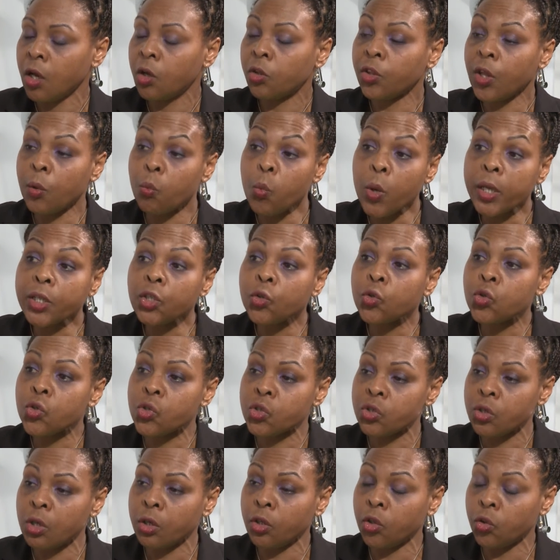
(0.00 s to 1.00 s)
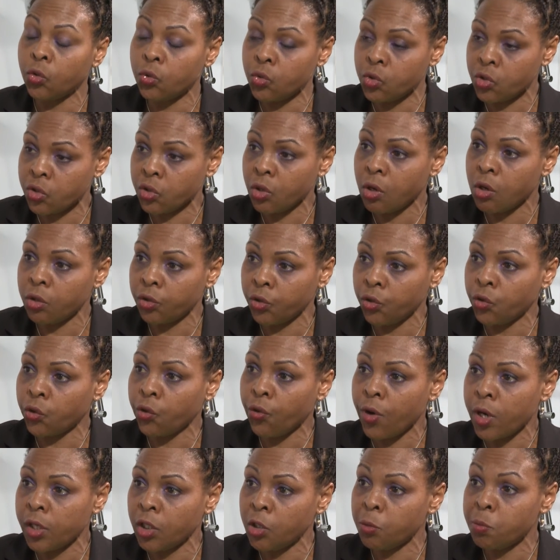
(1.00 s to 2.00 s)
Then when you, you start and you're
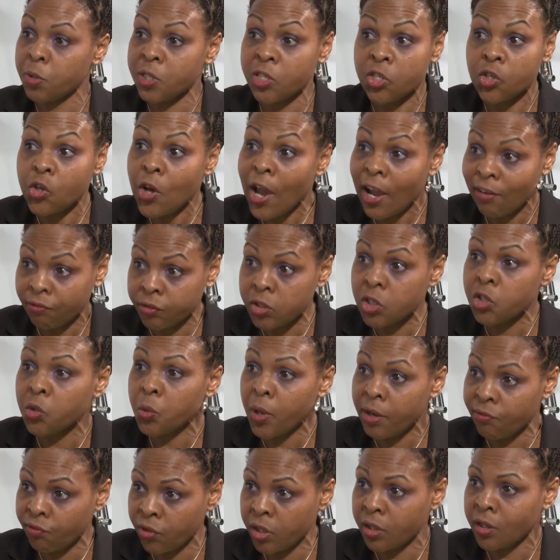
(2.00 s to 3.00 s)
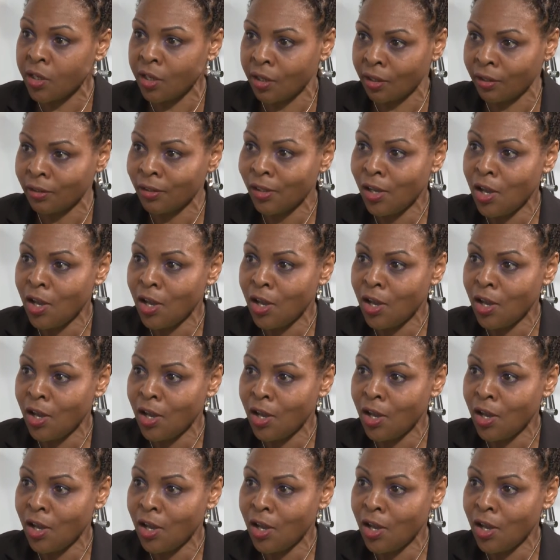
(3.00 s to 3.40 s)
growing your business, you have to do everything.